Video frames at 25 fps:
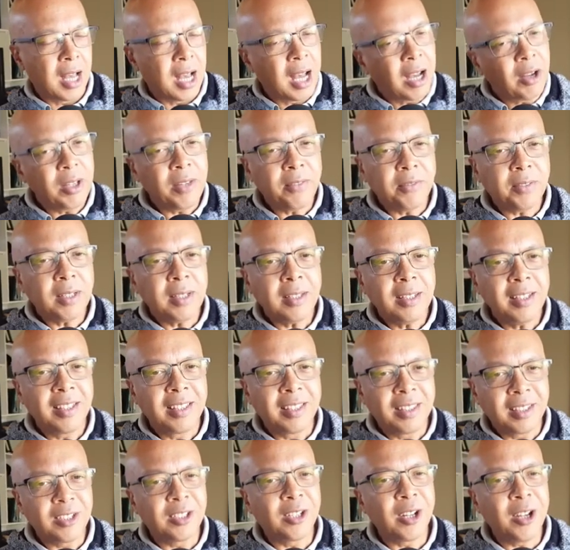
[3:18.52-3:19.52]
However,
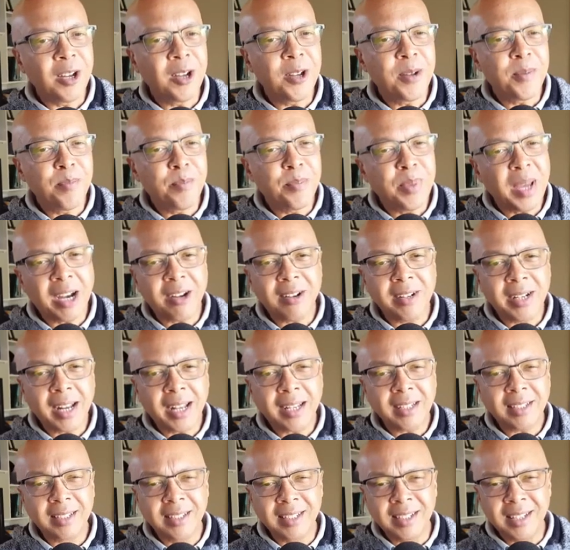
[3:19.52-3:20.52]
the term
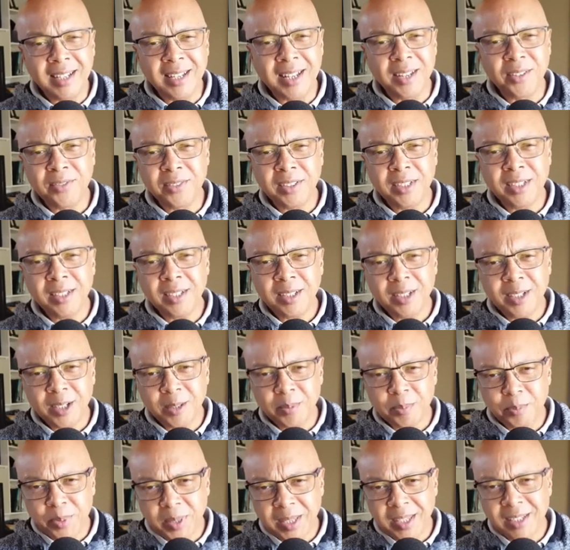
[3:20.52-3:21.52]
paradise never
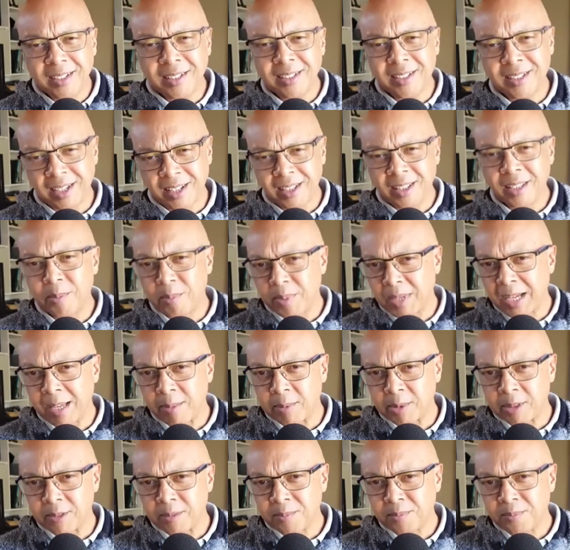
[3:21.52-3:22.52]
appears in the
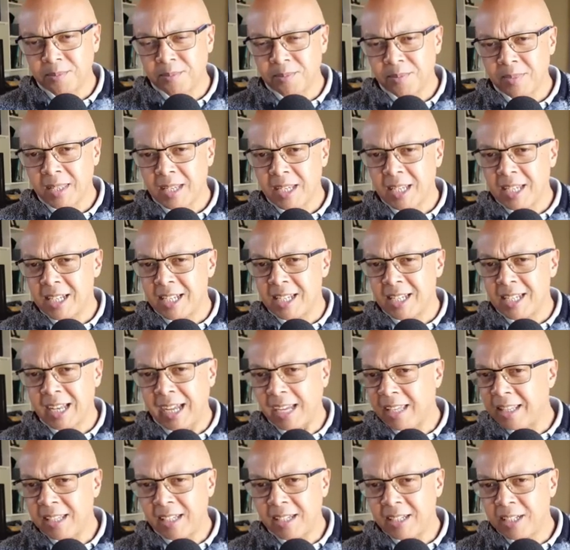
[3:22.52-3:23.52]
Bible.
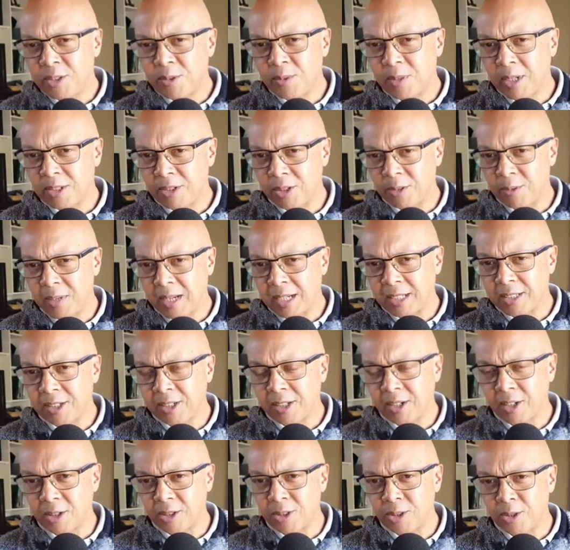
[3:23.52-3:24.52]
Neither is
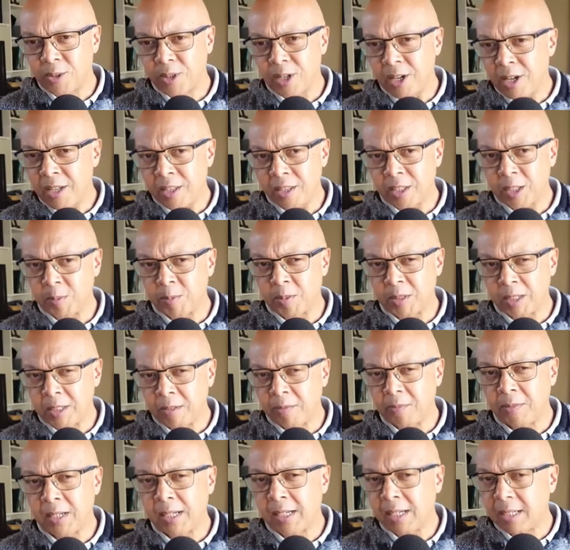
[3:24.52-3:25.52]
resurrection onto earth
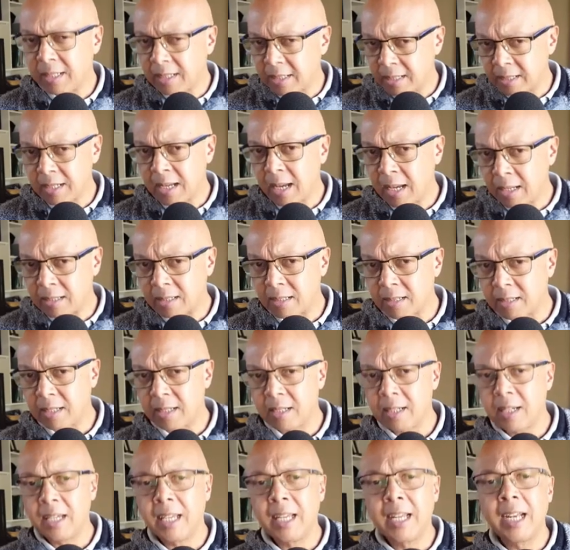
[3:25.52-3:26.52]
specifically discussed.
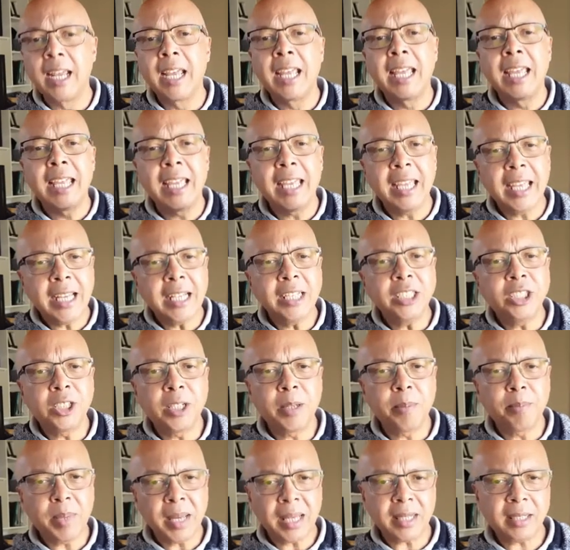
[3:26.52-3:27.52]

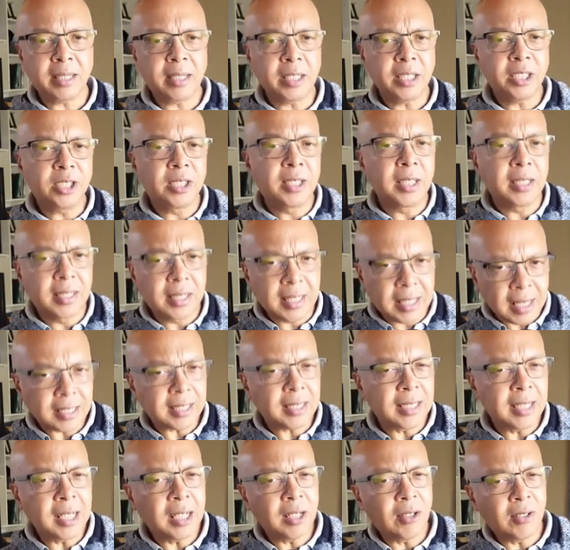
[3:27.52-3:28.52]
Each passage
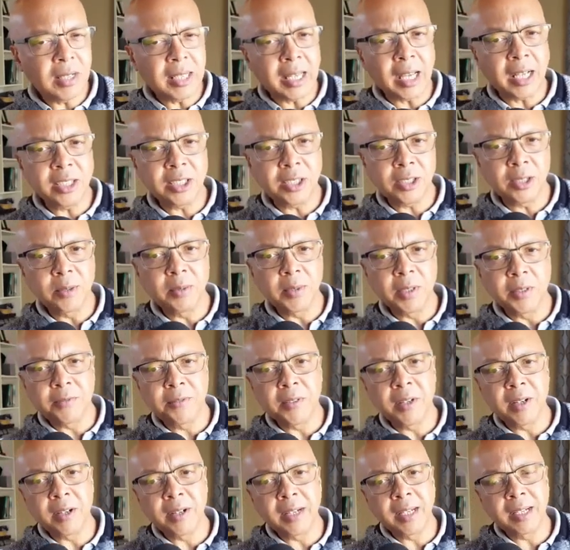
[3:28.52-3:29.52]
discussing a location
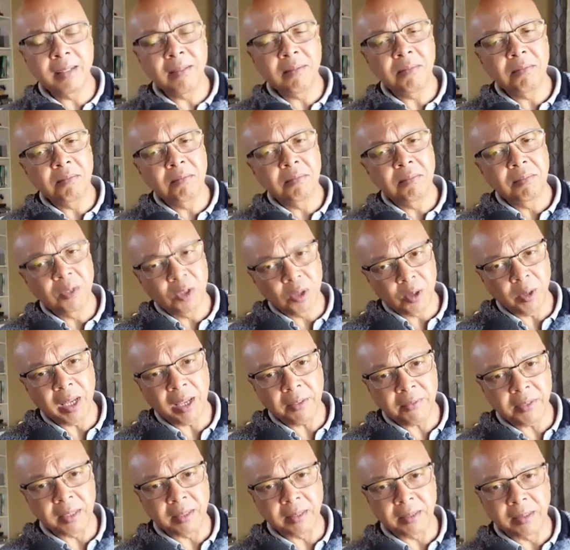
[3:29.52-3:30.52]
referring to
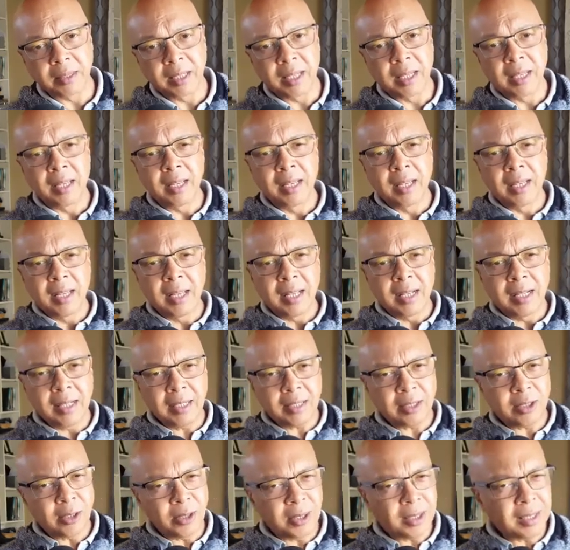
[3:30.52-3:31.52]
heaven.
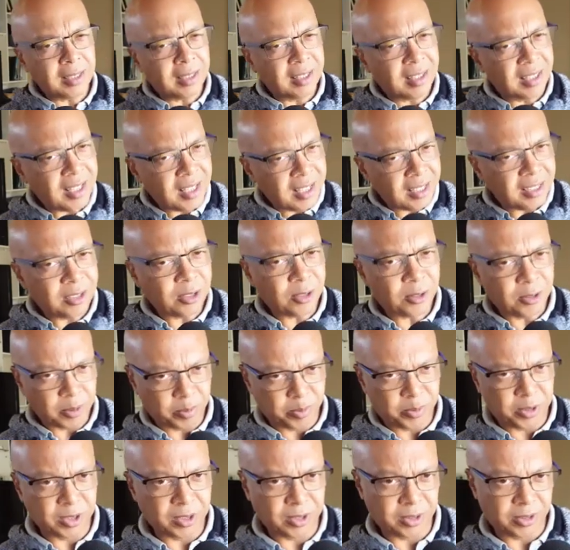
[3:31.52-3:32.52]
Let's look at these
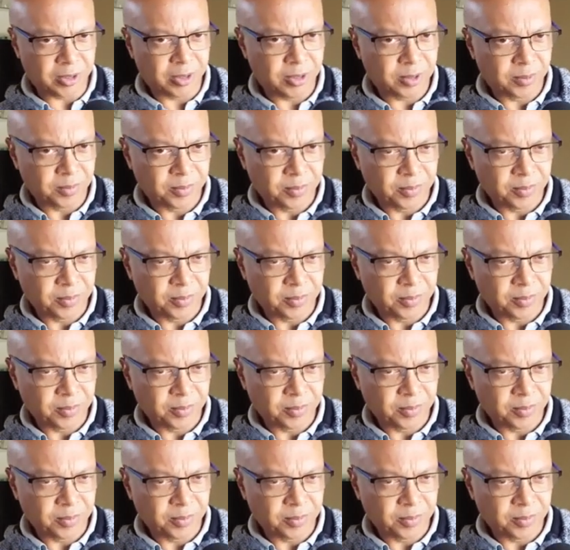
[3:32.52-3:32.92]
scriptures.